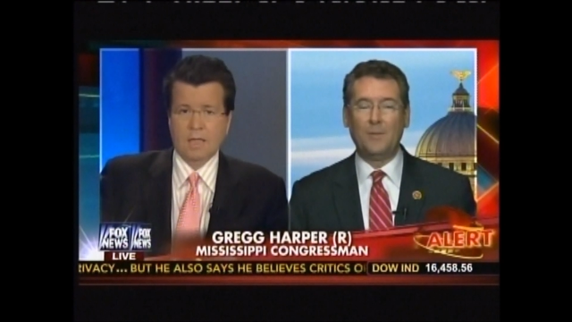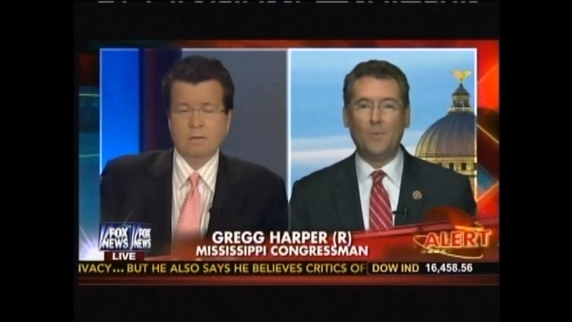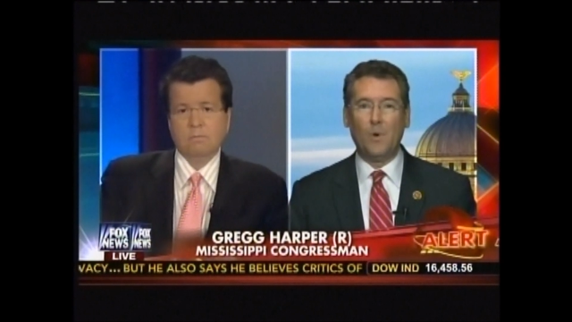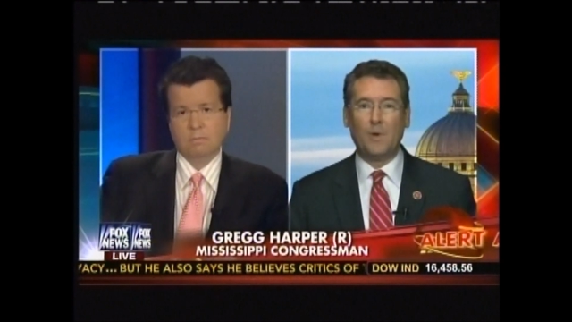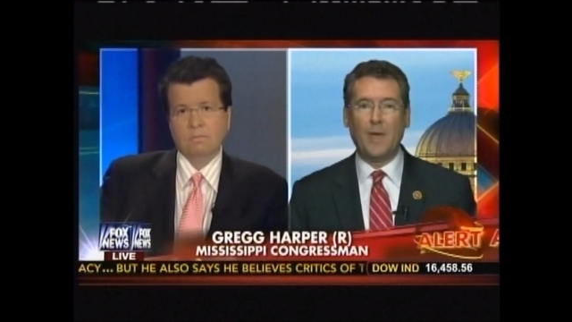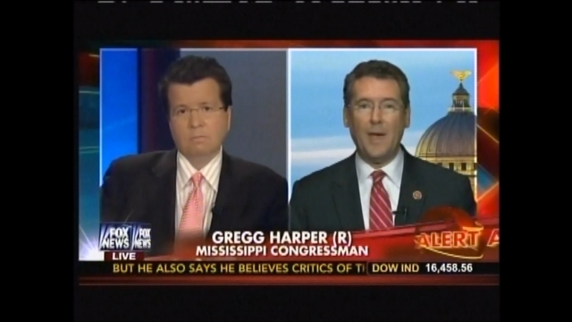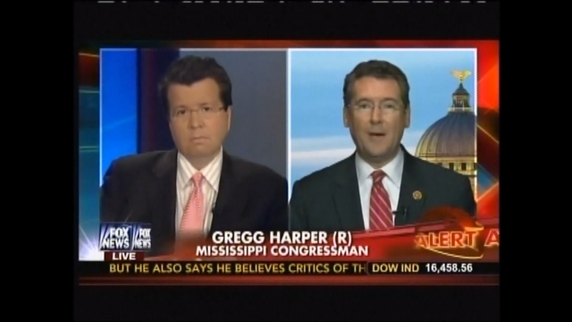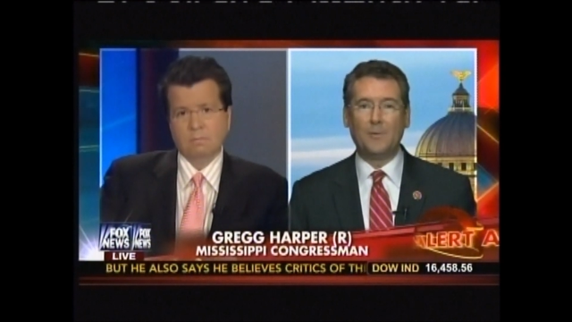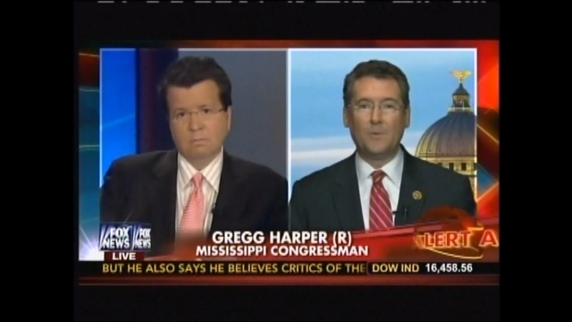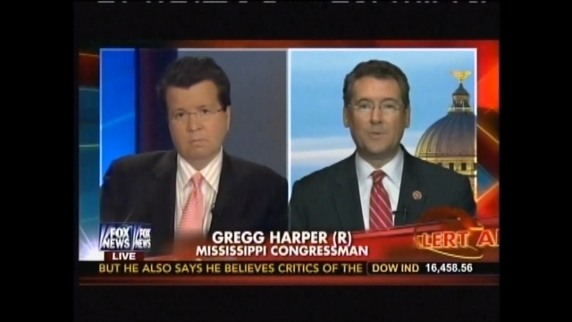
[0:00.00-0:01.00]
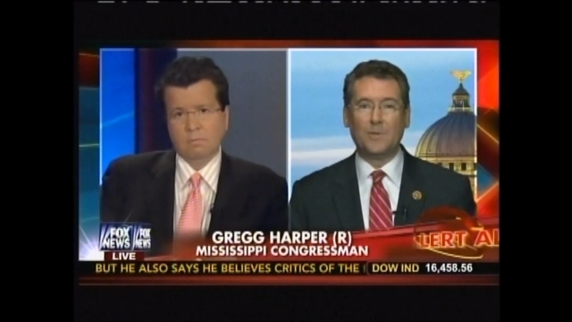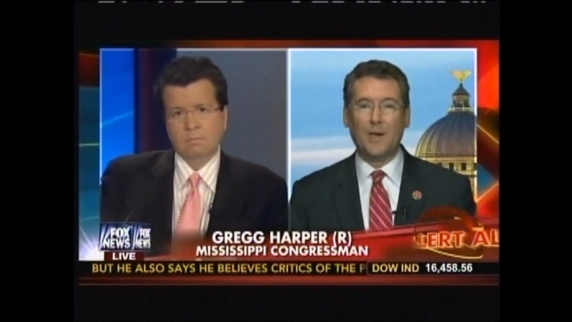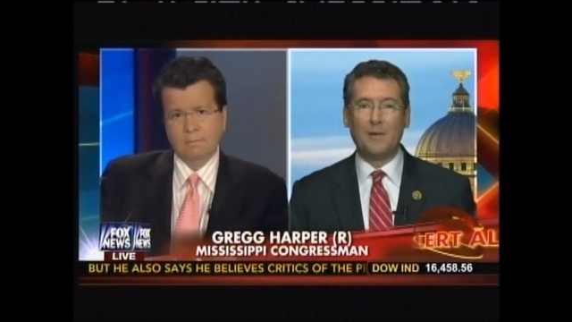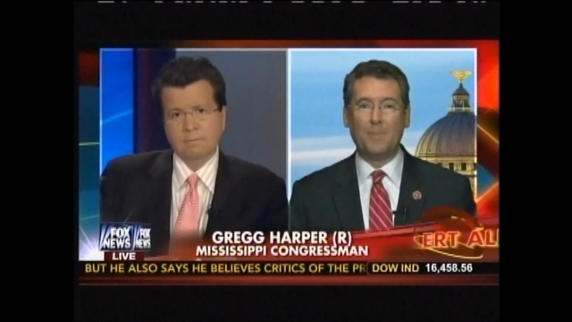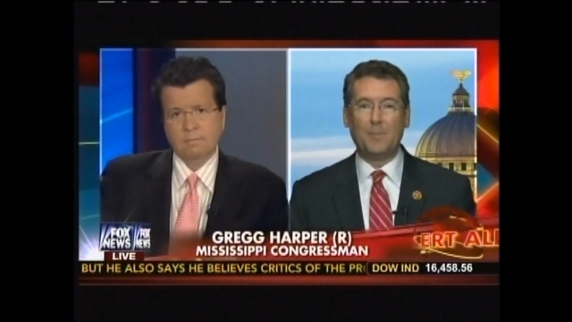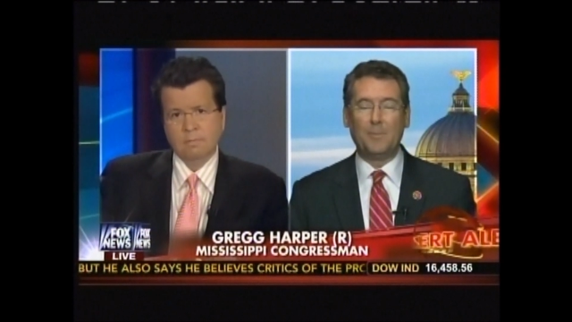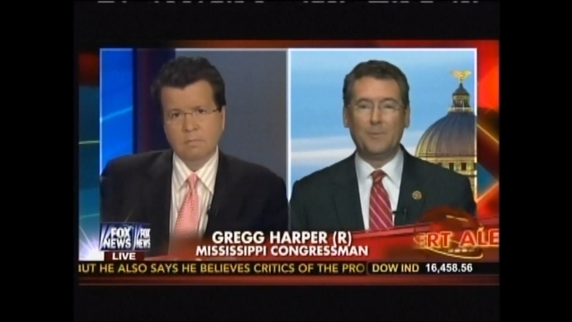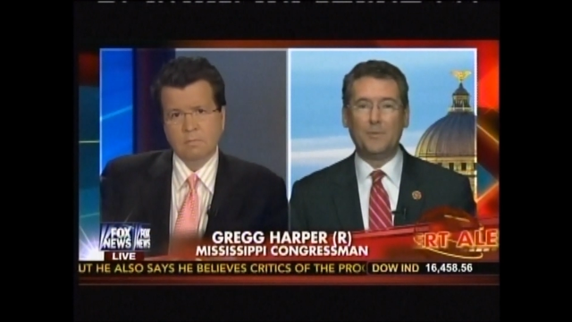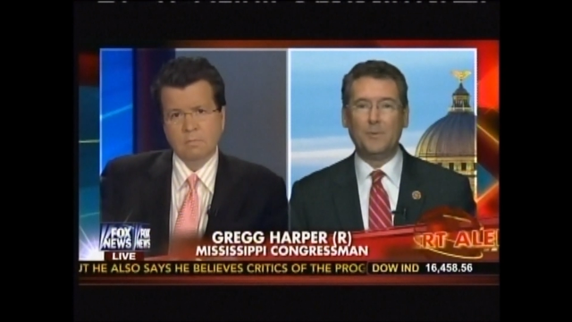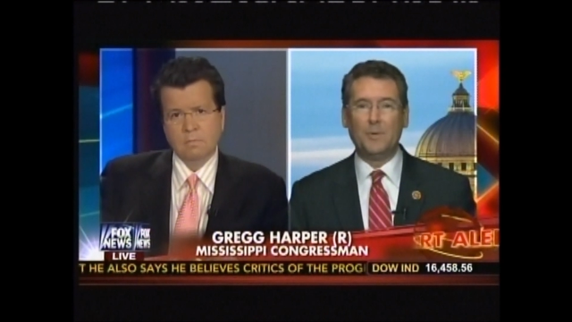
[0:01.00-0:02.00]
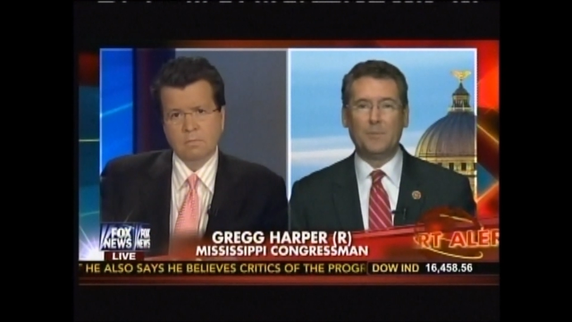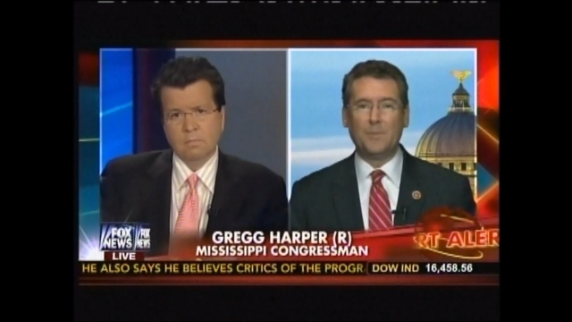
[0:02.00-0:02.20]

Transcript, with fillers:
Speaker 1: aisle and walk out, which a lot of people are doing.